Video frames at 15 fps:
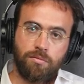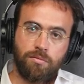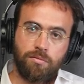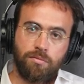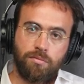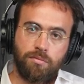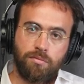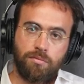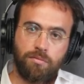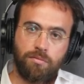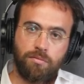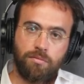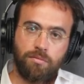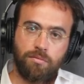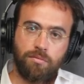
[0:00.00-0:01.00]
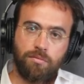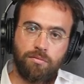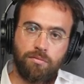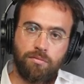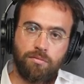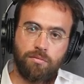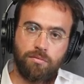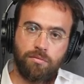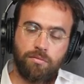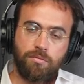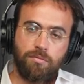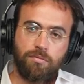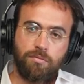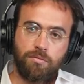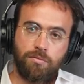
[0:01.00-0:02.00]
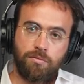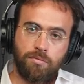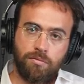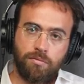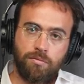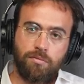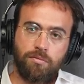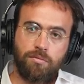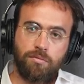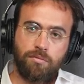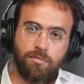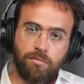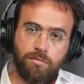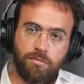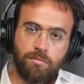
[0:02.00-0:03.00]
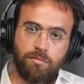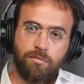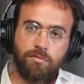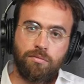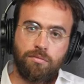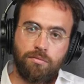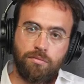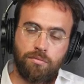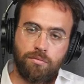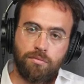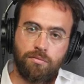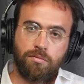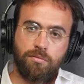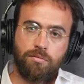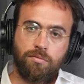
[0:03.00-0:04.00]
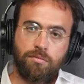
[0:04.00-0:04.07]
The person shown says nothing.